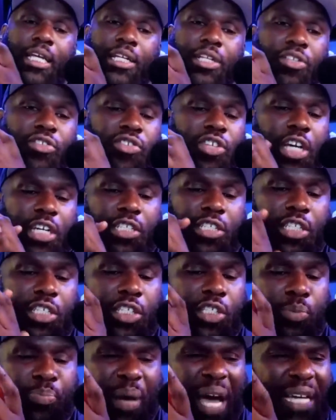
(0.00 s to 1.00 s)
Just the
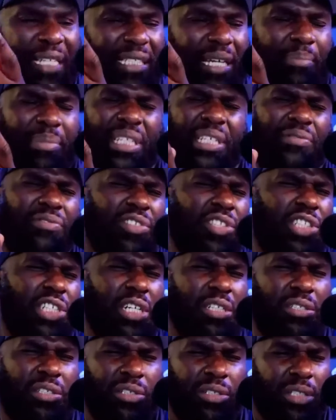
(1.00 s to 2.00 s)
spice, I believe
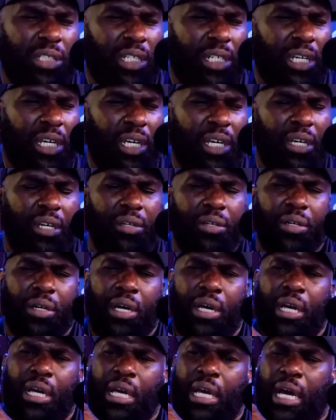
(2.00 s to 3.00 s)
ginger's in here.
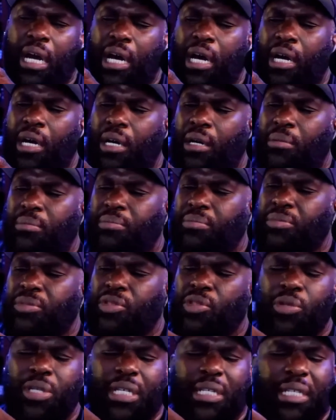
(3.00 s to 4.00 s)

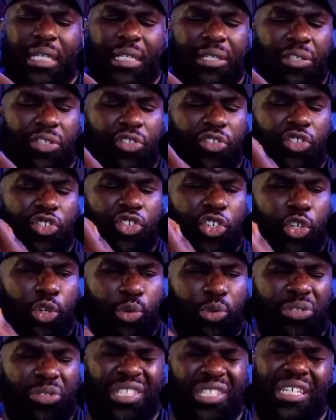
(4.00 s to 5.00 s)
You get this
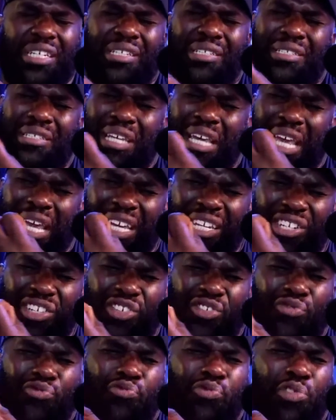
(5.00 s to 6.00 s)
juicy
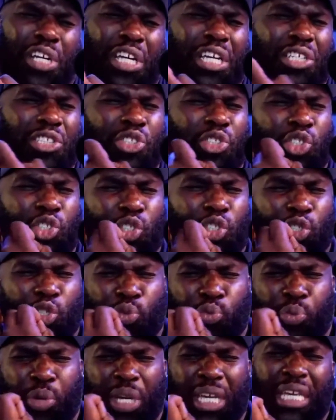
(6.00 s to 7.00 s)
tangerine,
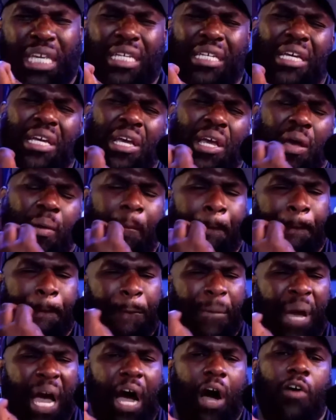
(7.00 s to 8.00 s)
sweet,
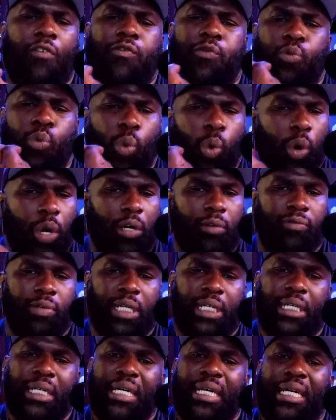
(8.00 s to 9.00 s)
mouth
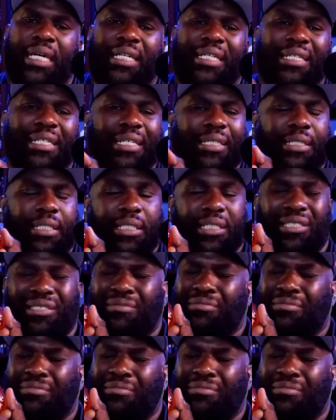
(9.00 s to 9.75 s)
watering. This is,